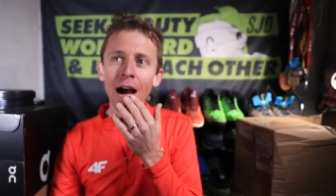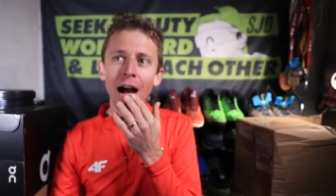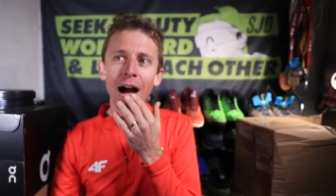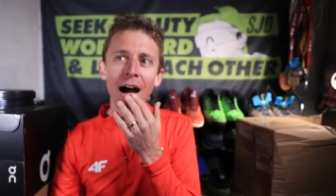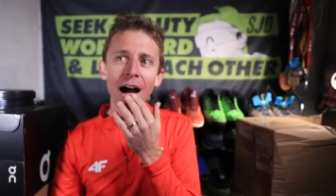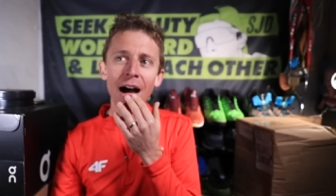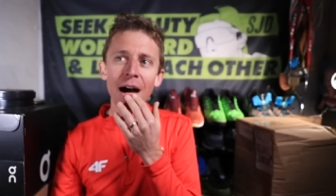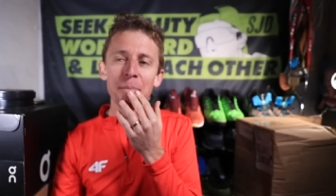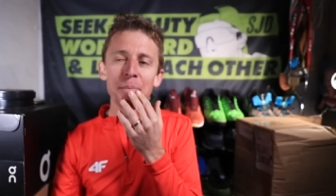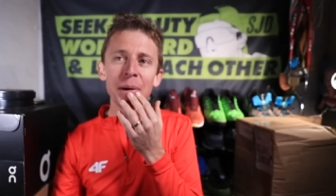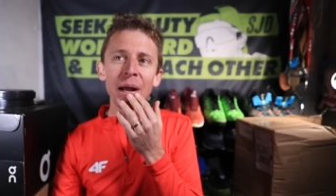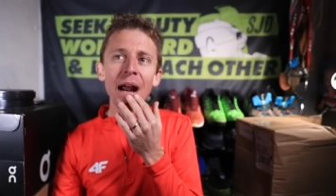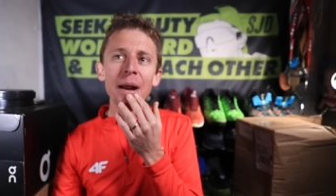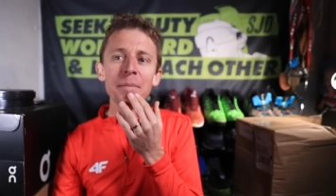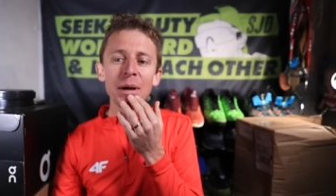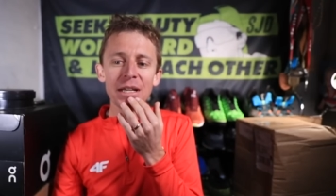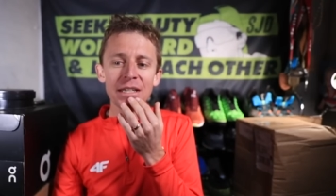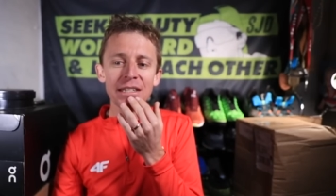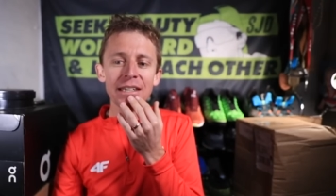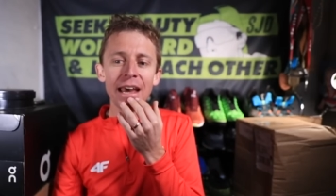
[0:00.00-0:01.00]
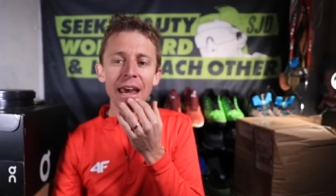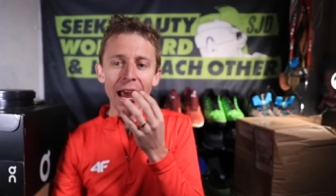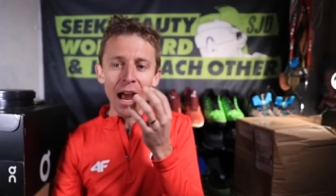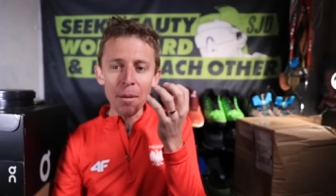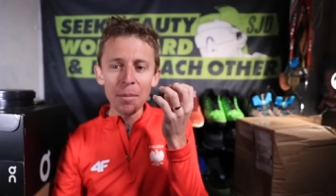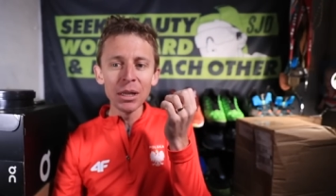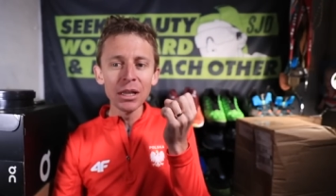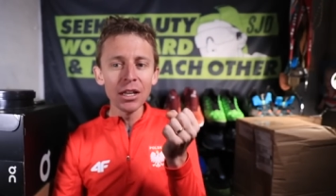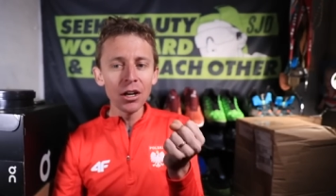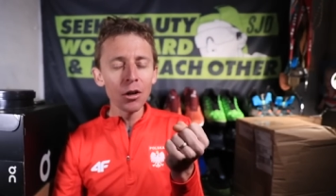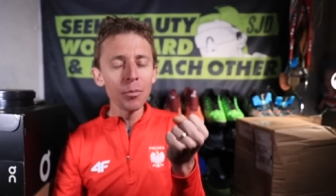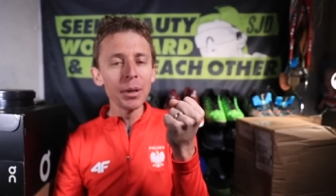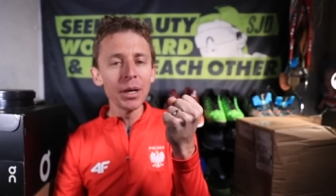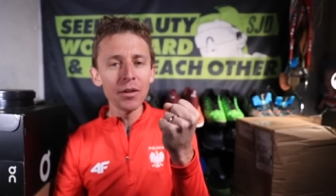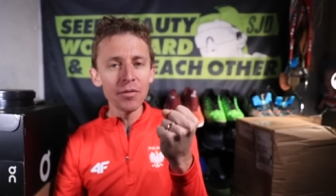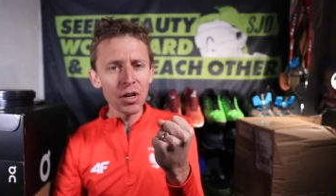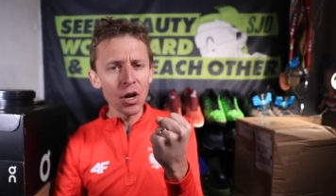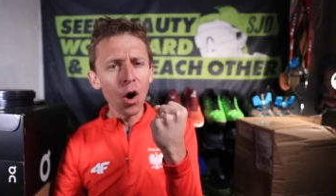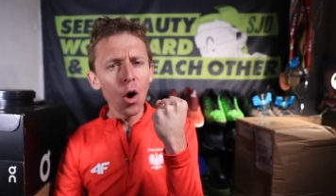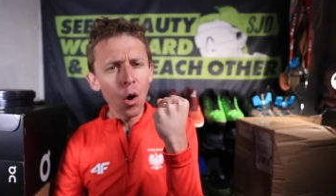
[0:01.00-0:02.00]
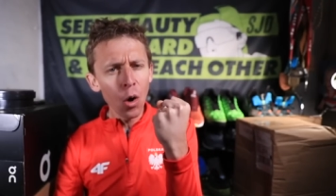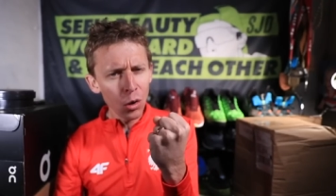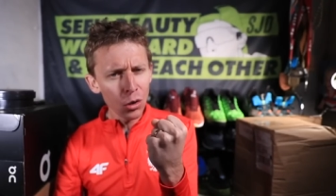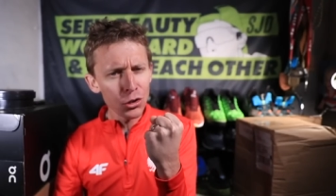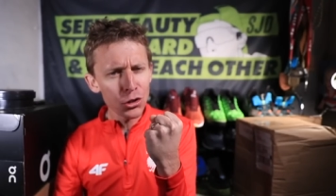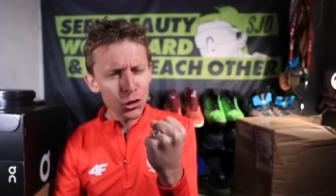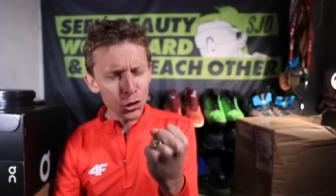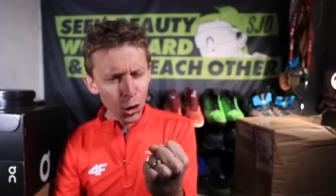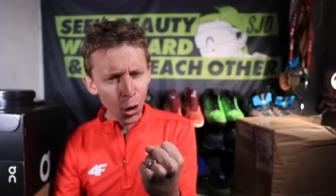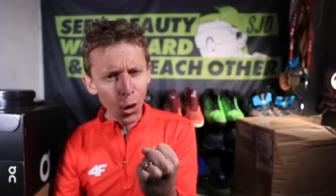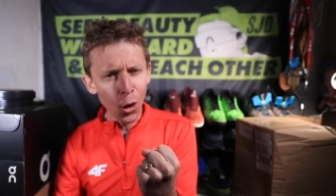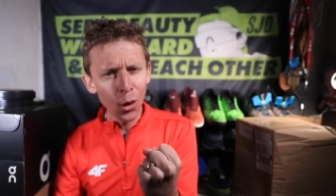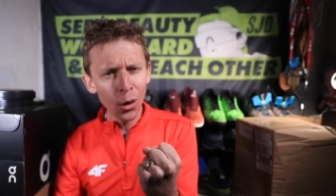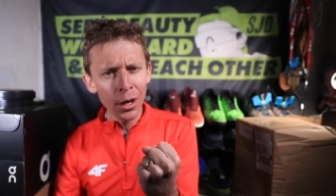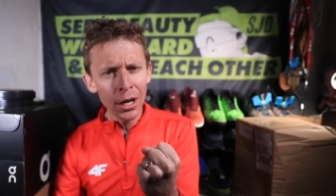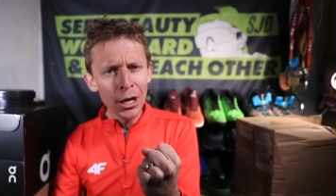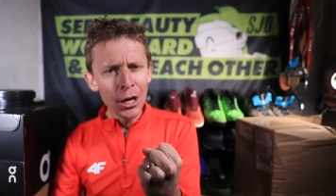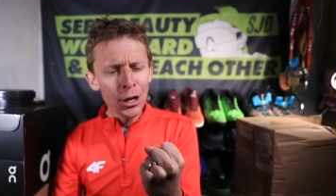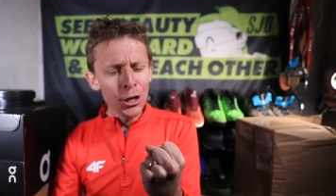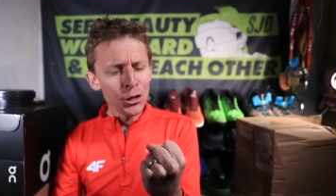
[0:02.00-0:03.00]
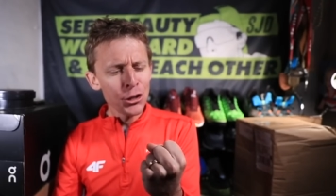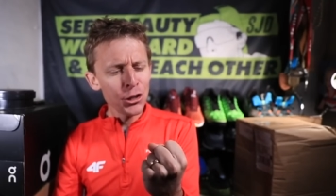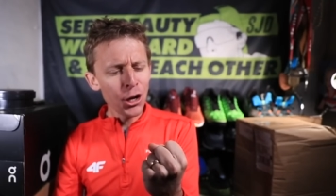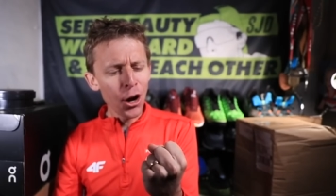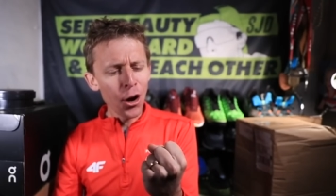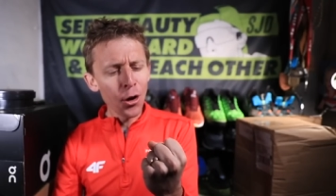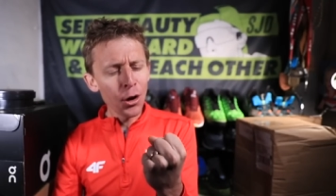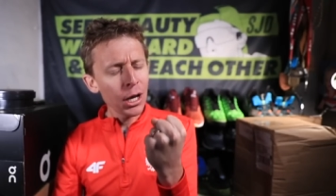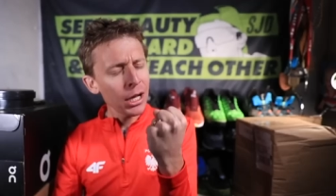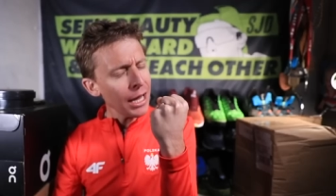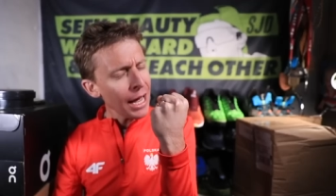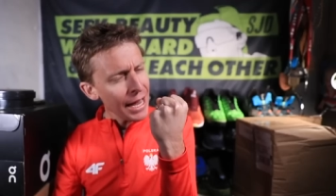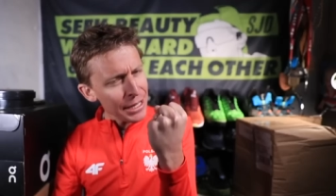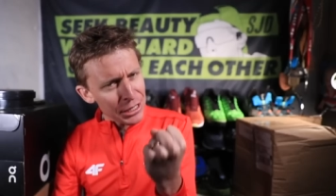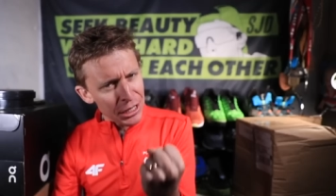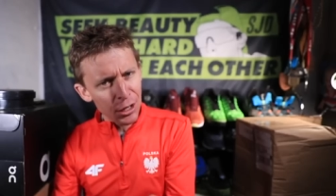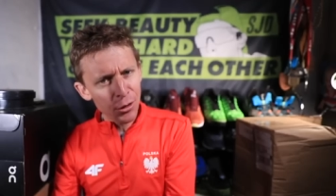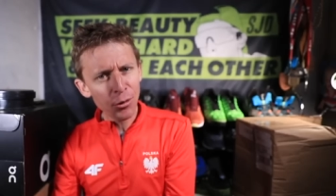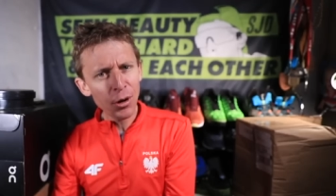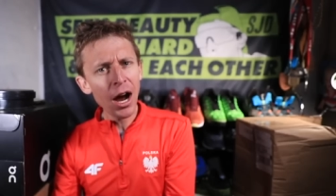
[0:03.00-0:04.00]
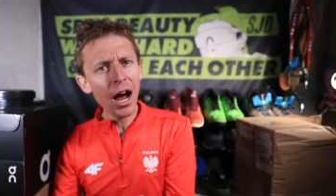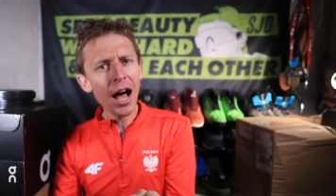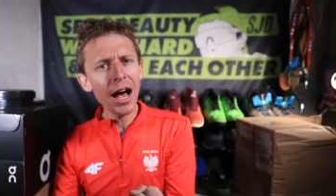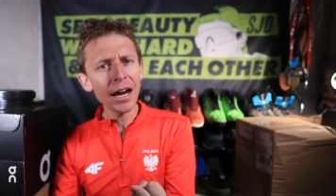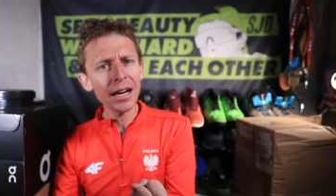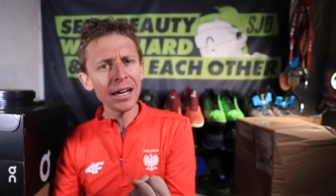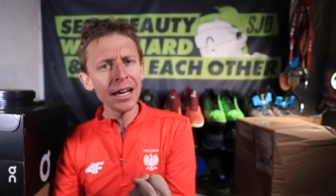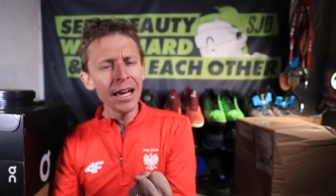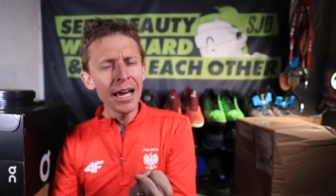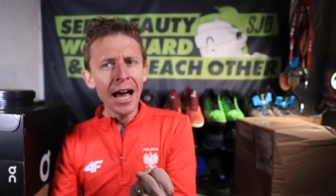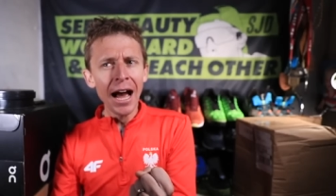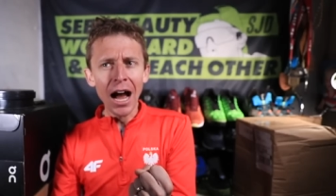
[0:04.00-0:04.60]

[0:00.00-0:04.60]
Uh, but I must say, I'm a little bit of an old soul, so classic rock.